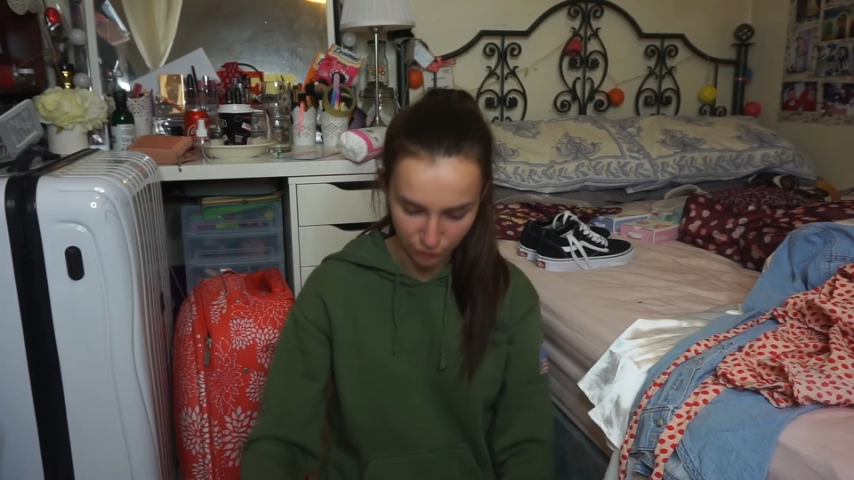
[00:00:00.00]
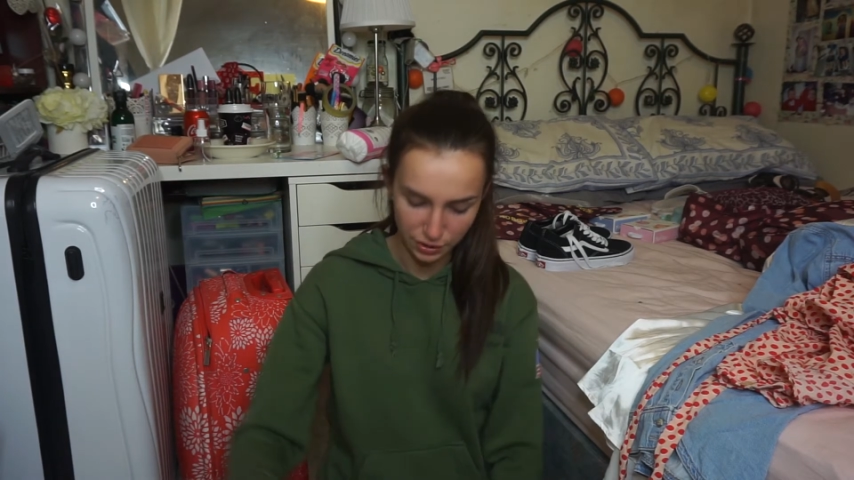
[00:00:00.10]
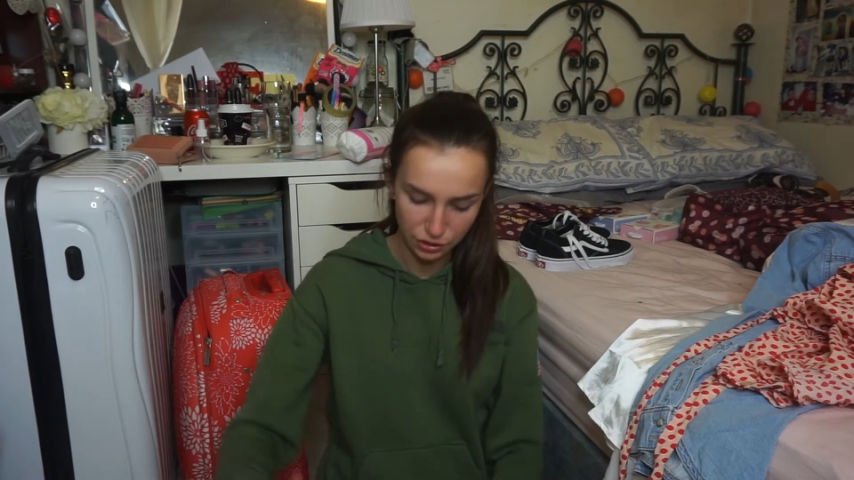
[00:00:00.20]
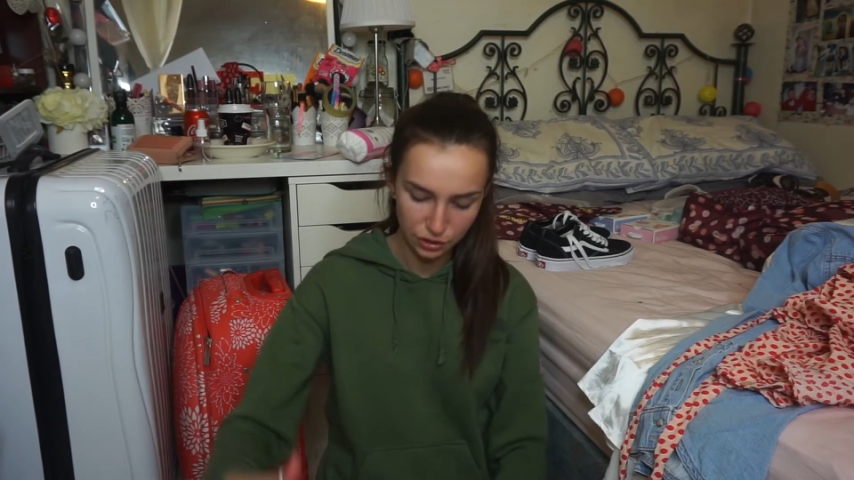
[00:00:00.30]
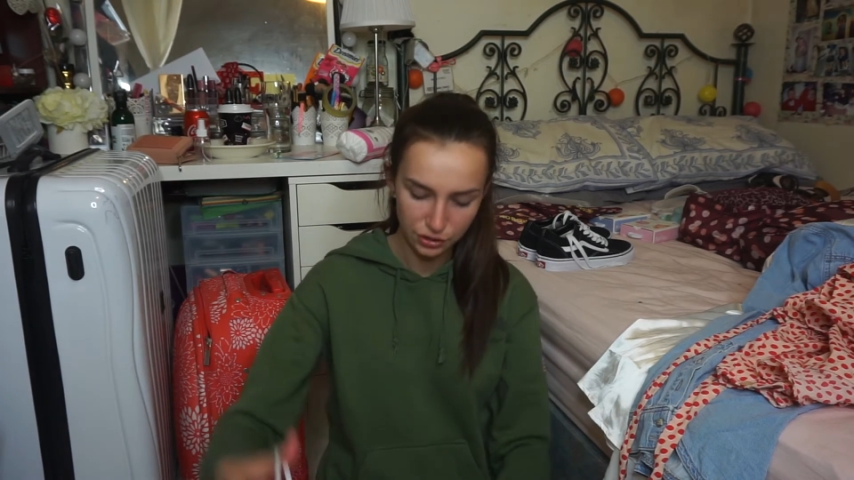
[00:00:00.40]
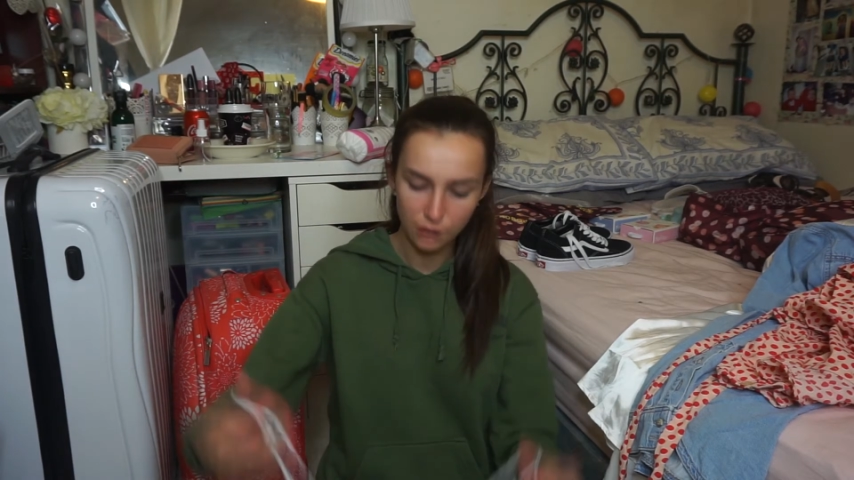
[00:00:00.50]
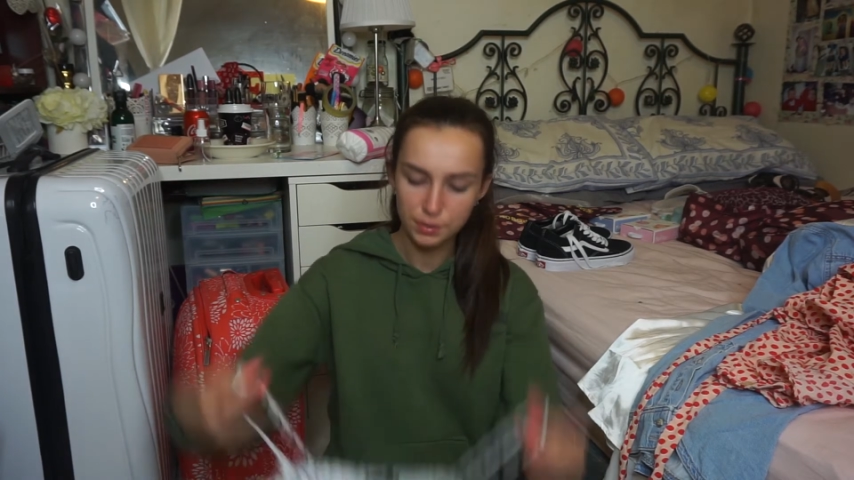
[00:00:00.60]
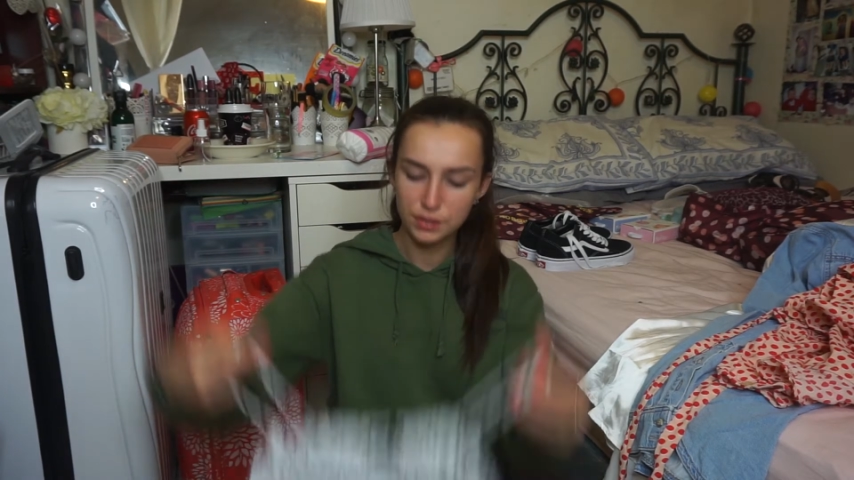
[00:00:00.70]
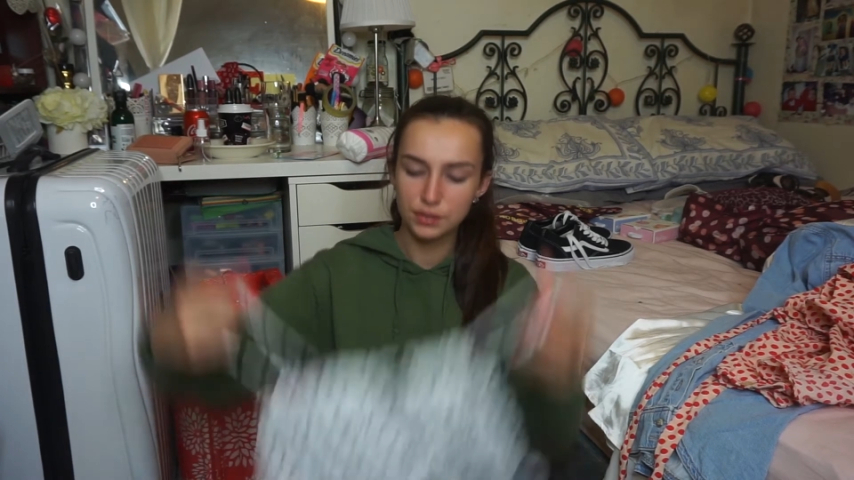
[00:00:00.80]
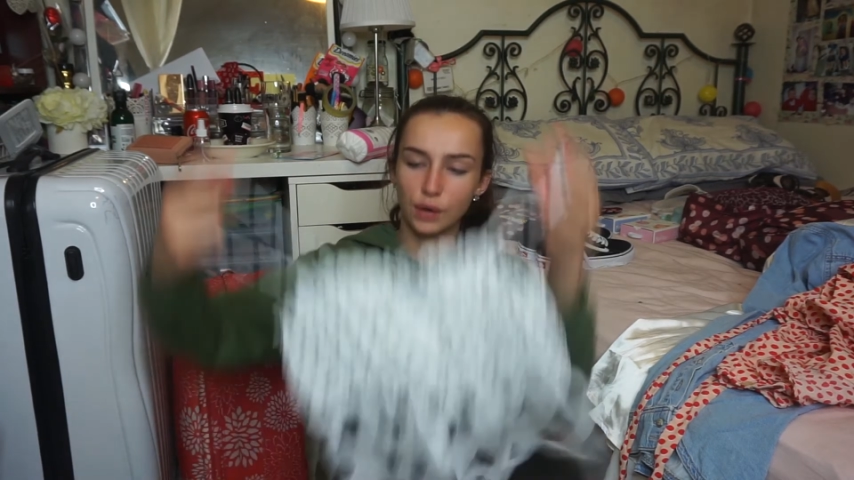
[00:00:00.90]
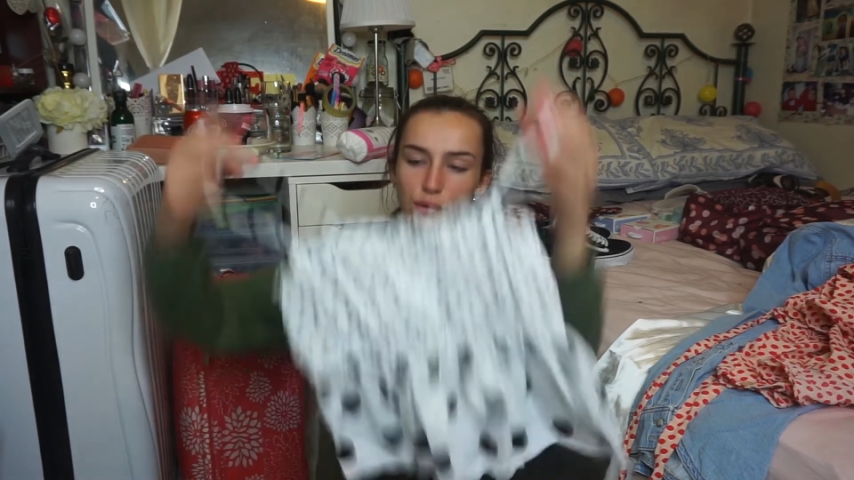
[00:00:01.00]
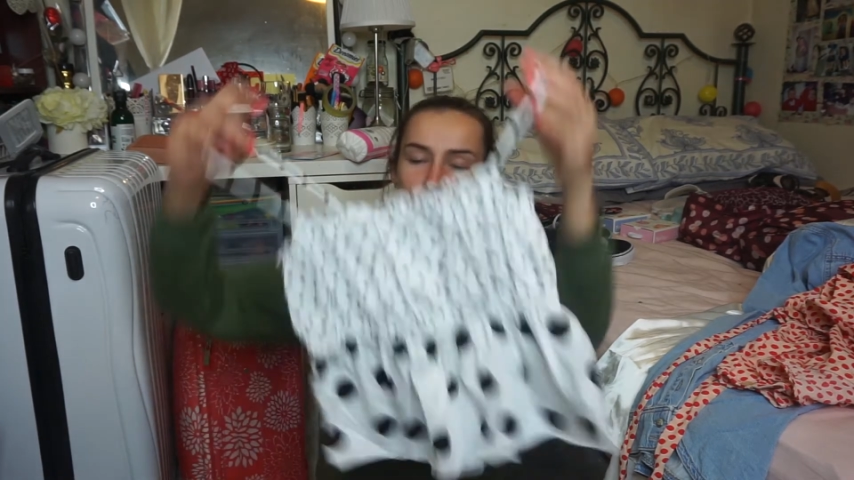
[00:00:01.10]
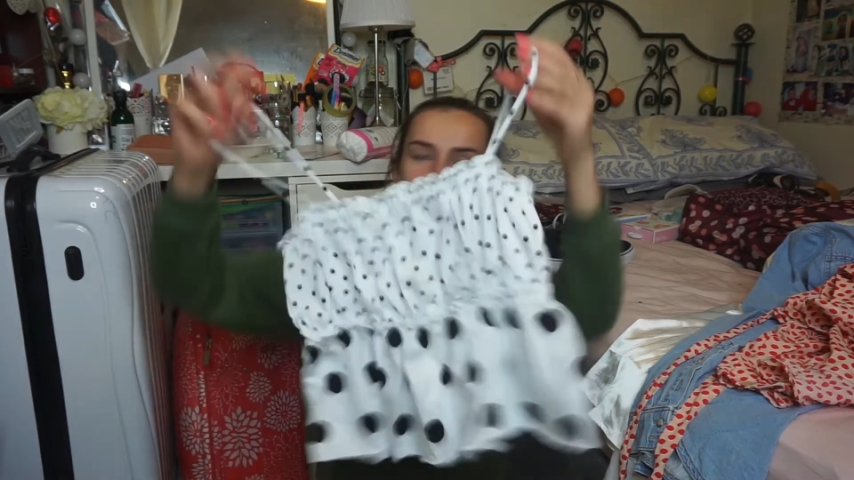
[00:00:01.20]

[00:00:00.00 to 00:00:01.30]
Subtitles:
This top is so nice.